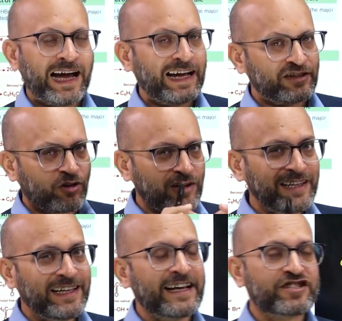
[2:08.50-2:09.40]
and
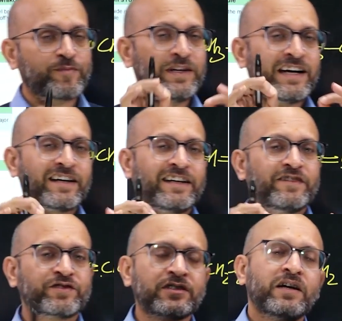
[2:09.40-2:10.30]
only HBr
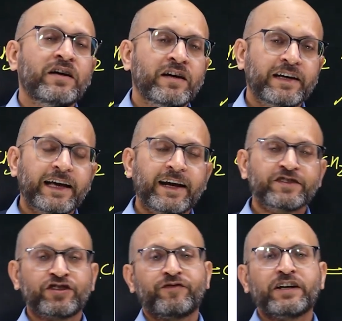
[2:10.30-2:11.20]
gives
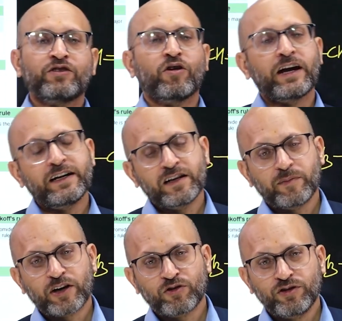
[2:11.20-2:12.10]
Kharash effect or
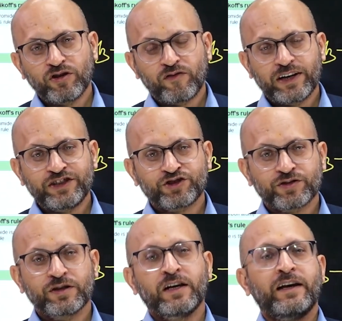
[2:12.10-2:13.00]
anti-Markovnikov
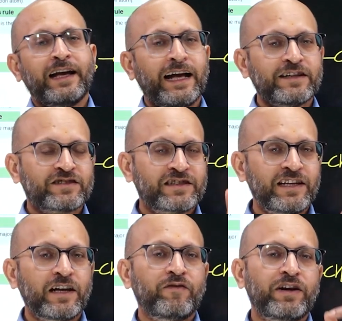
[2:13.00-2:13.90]
addition.
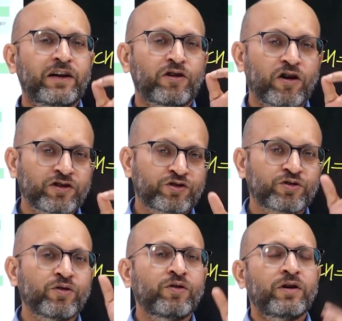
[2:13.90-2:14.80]
HCl will not
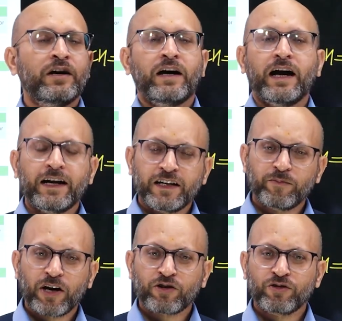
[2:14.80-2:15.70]
show
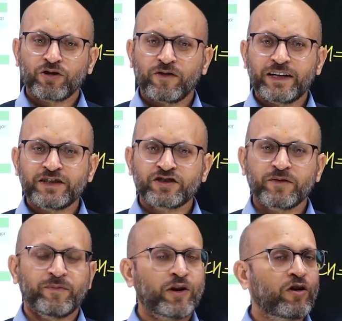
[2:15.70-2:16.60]
anti-Markovnikov
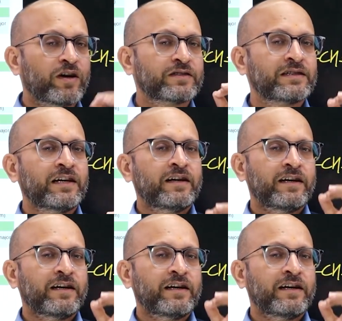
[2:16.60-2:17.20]
addition because